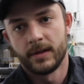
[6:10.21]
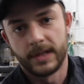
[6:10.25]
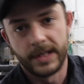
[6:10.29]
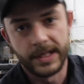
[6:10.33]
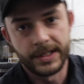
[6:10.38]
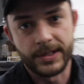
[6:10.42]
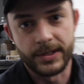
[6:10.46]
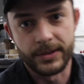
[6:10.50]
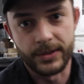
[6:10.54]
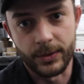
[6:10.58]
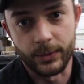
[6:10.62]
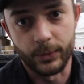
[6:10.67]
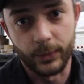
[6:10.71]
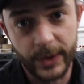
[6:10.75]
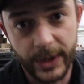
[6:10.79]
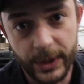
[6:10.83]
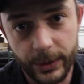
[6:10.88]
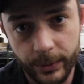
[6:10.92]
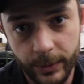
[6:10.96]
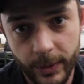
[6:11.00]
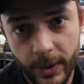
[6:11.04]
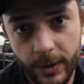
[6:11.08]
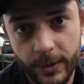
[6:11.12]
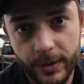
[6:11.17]
This is a
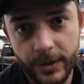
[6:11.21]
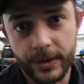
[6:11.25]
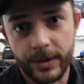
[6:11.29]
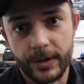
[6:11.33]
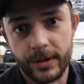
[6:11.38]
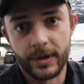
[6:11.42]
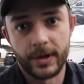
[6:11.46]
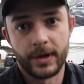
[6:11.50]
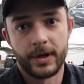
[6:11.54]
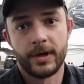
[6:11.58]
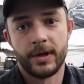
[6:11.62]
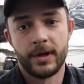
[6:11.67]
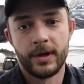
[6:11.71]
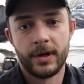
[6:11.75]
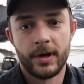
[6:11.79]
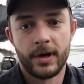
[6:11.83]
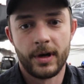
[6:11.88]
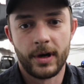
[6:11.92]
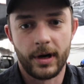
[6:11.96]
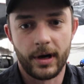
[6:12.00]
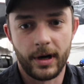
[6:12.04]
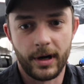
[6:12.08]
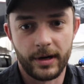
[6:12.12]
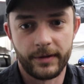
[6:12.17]
rear rotor
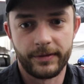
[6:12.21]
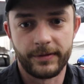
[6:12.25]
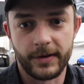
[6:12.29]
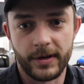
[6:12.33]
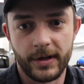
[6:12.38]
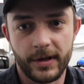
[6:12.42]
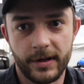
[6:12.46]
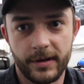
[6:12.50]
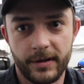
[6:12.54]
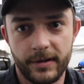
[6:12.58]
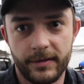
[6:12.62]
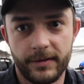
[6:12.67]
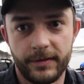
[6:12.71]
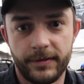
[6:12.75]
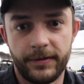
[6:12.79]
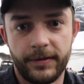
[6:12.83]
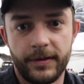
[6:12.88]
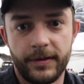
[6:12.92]
off of